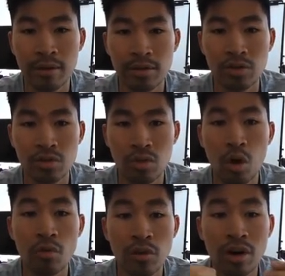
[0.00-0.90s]
to
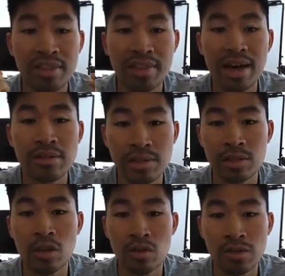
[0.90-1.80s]
over
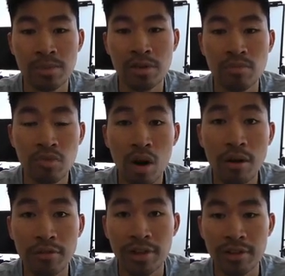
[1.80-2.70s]
$1,000 a month
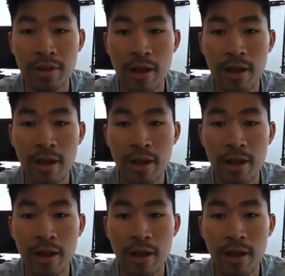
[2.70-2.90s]
profit